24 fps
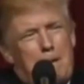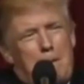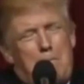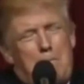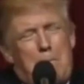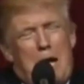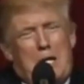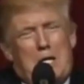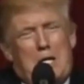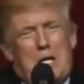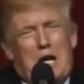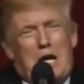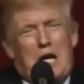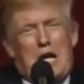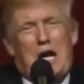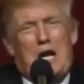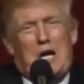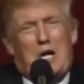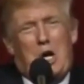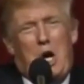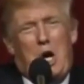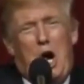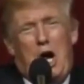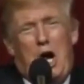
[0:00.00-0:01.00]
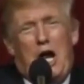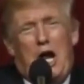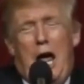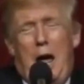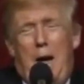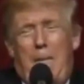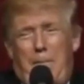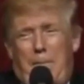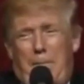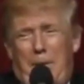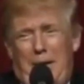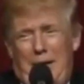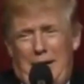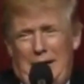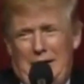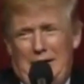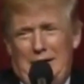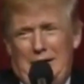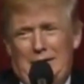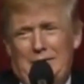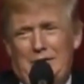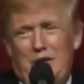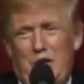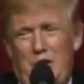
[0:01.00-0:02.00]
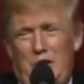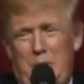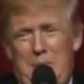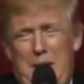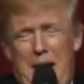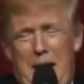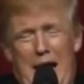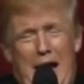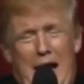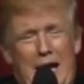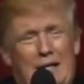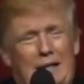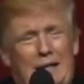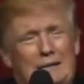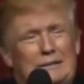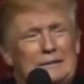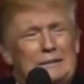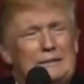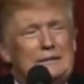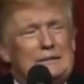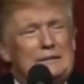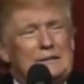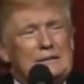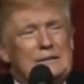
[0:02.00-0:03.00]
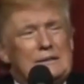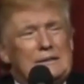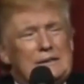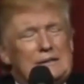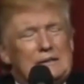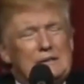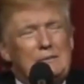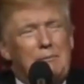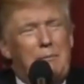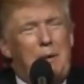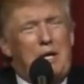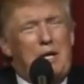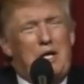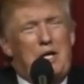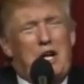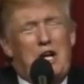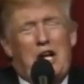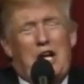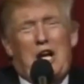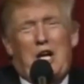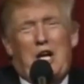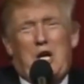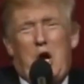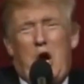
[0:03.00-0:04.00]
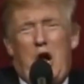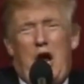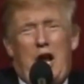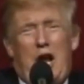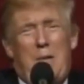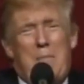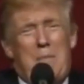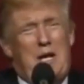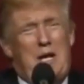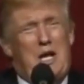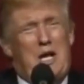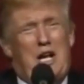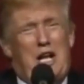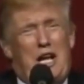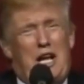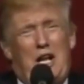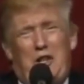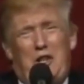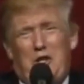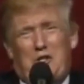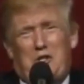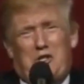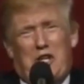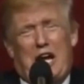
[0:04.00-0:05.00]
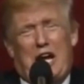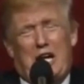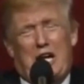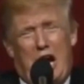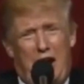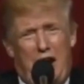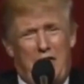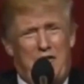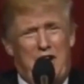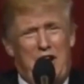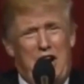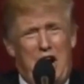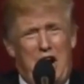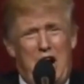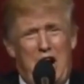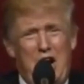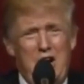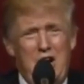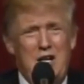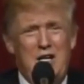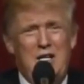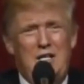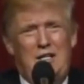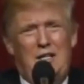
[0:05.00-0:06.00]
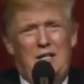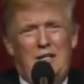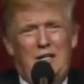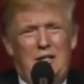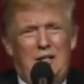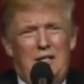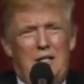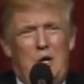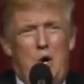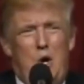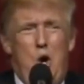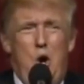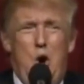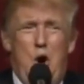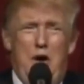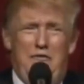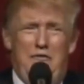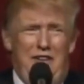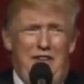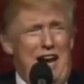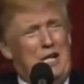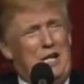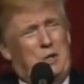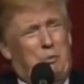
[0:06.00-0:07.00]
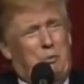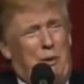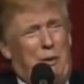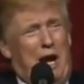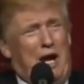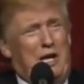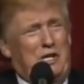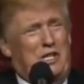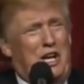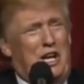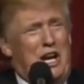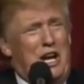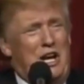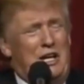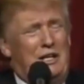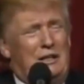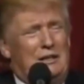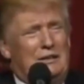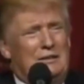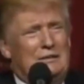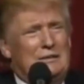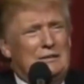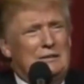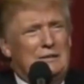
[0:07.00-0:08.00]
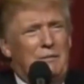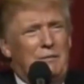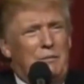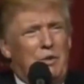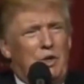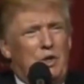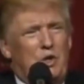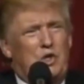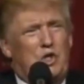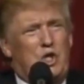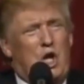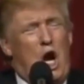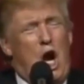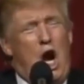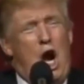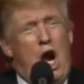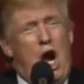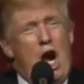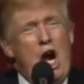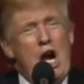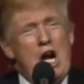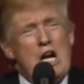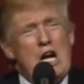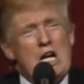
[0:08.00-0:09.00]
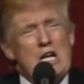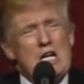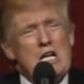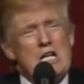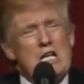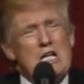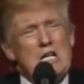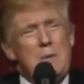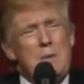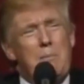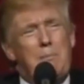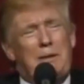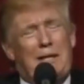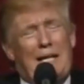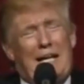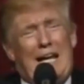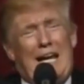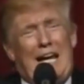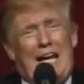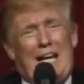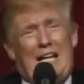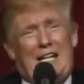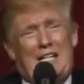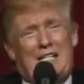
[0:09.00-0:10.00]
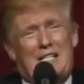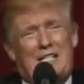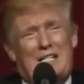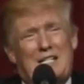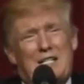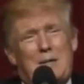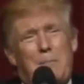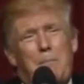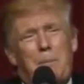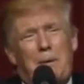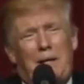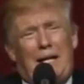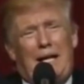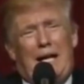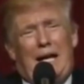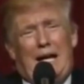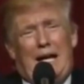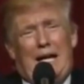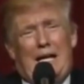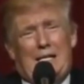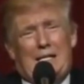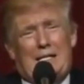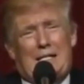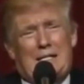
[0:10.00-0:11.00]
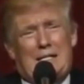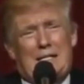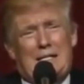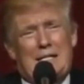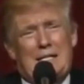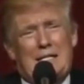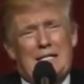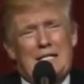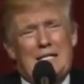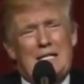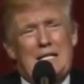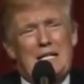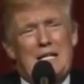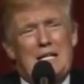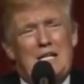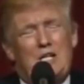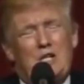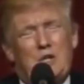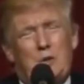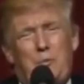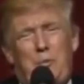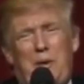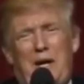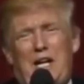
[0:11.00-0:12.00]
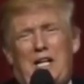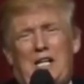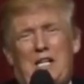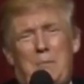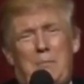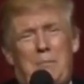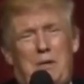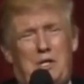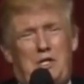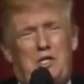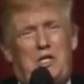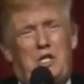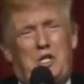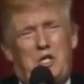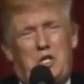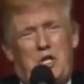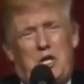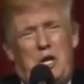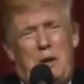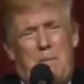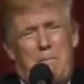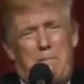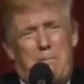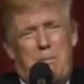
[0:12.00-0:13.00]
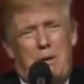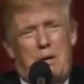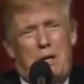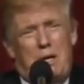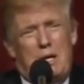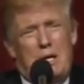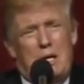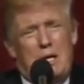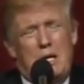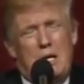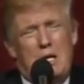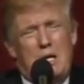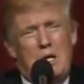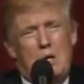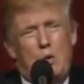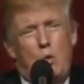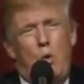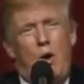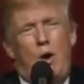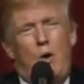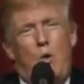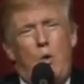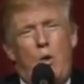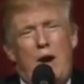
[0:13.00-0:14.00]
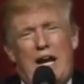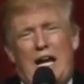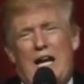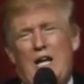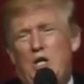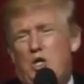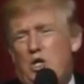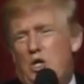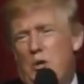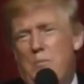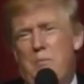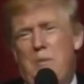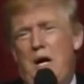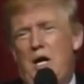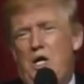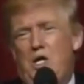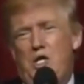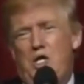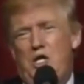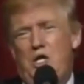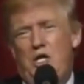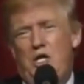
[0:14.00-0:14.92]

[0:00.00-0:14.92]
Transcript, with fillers: But you're going to call up, good man. But you're going to call him and you can either say, Governor or Vice President, sir, please, please speak to Mr. Trump. We're winning too much.